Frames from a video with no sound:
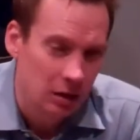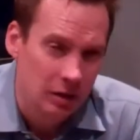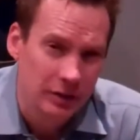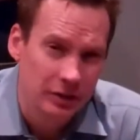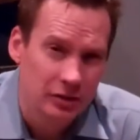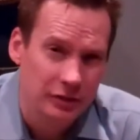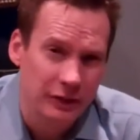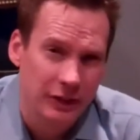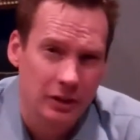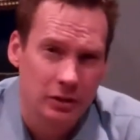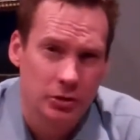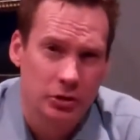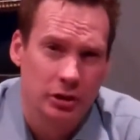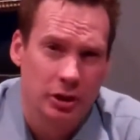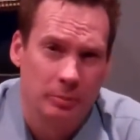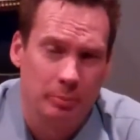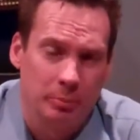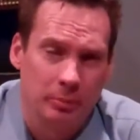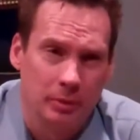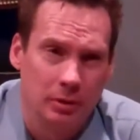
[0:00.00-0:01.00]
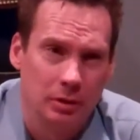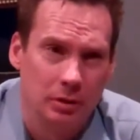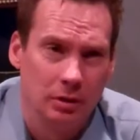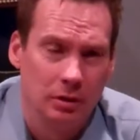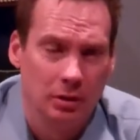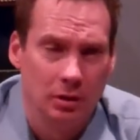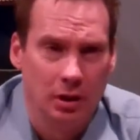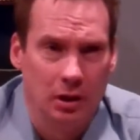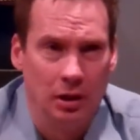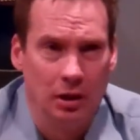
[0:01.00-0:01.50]
This fellowship
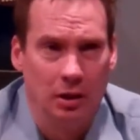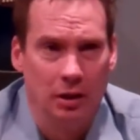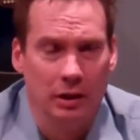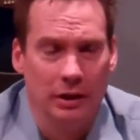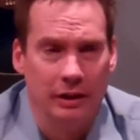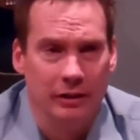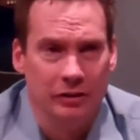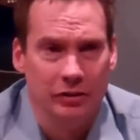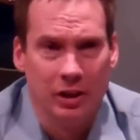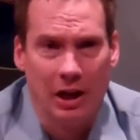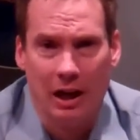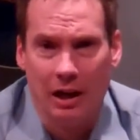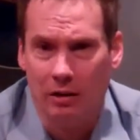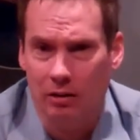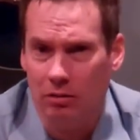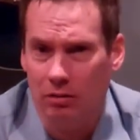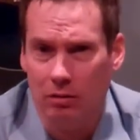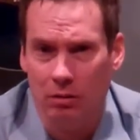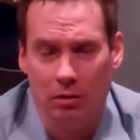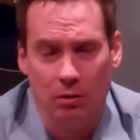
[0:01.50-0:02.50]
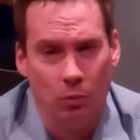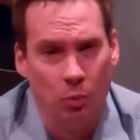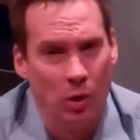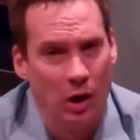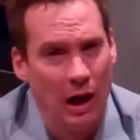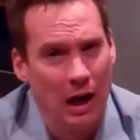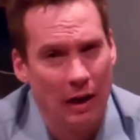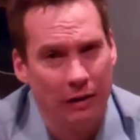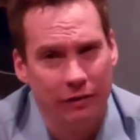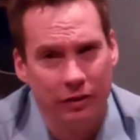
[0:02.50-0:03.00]
is
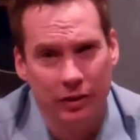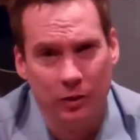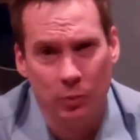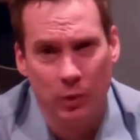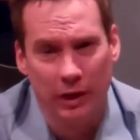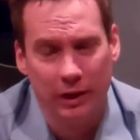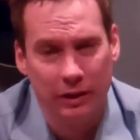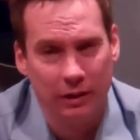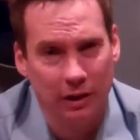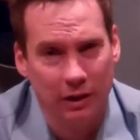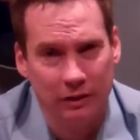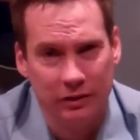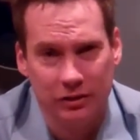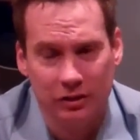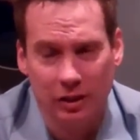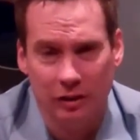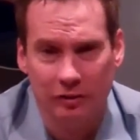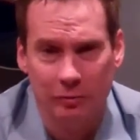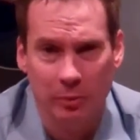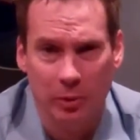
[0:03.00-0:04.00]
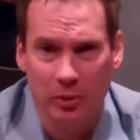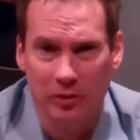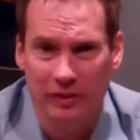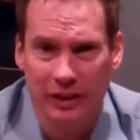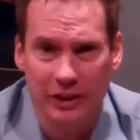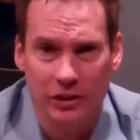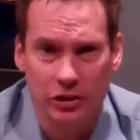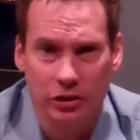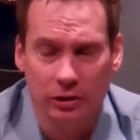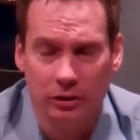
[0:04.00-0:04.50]
heavily weighted on
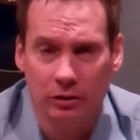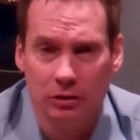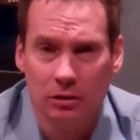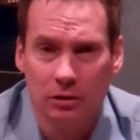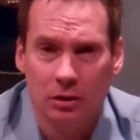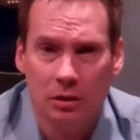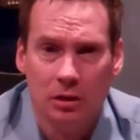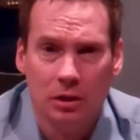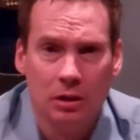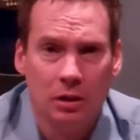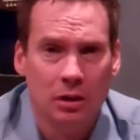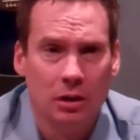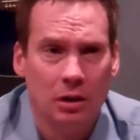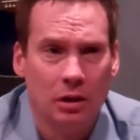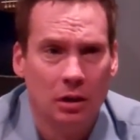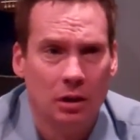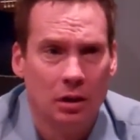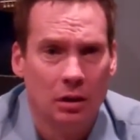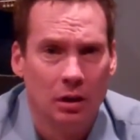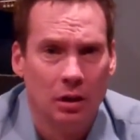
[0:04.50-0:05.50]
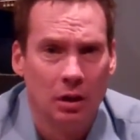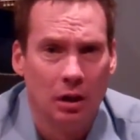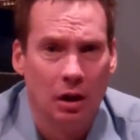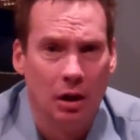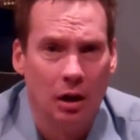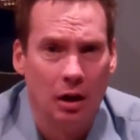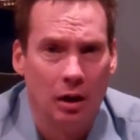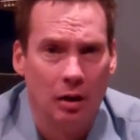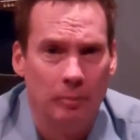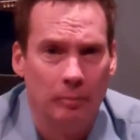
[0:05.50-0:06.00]
self-motivation.
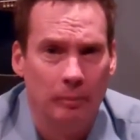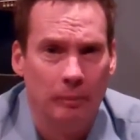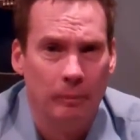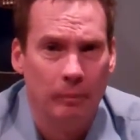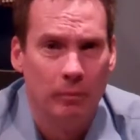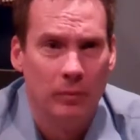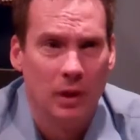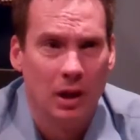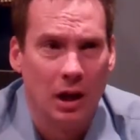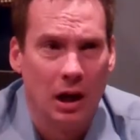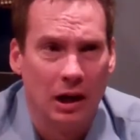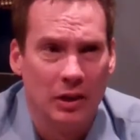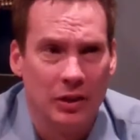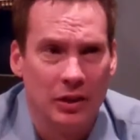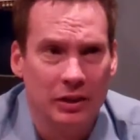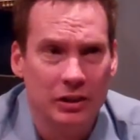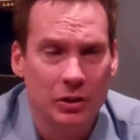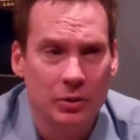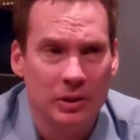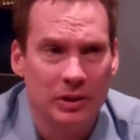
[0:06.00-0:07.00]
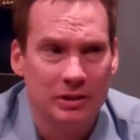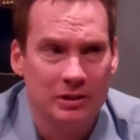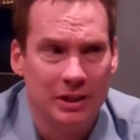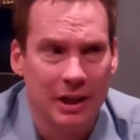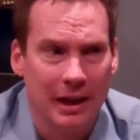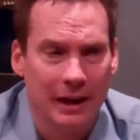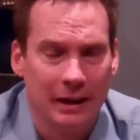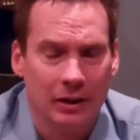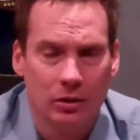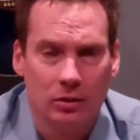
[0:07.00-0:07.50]
I think you can
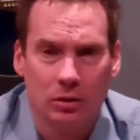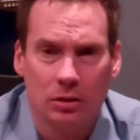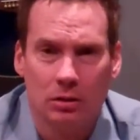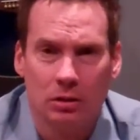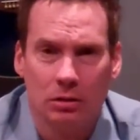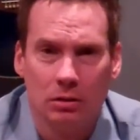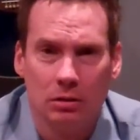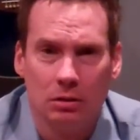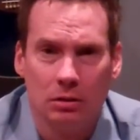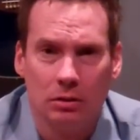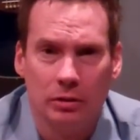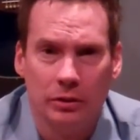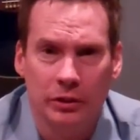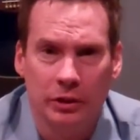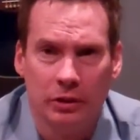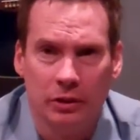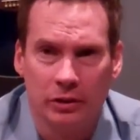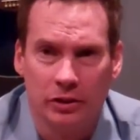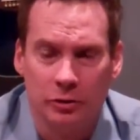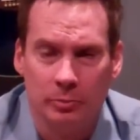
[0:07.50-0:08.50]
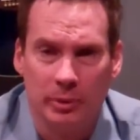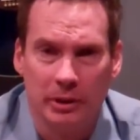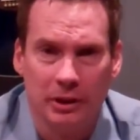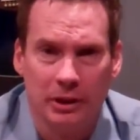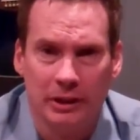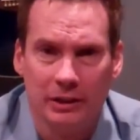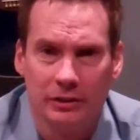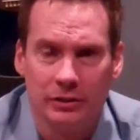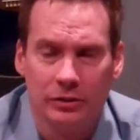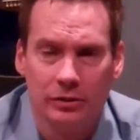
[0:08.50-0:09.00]
tailor your
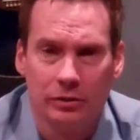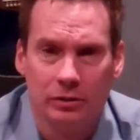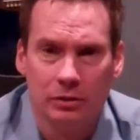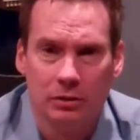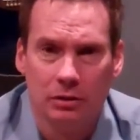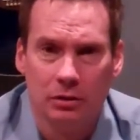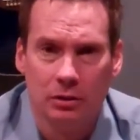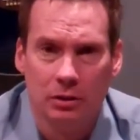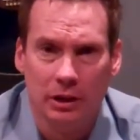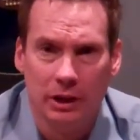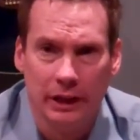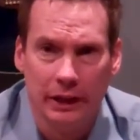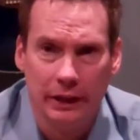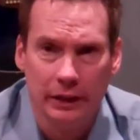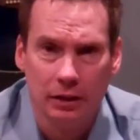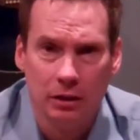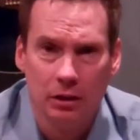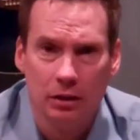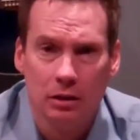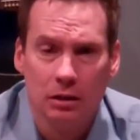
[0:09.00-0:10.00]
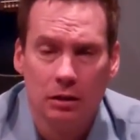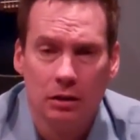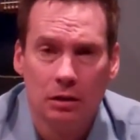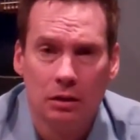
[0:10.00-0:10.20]
experience here,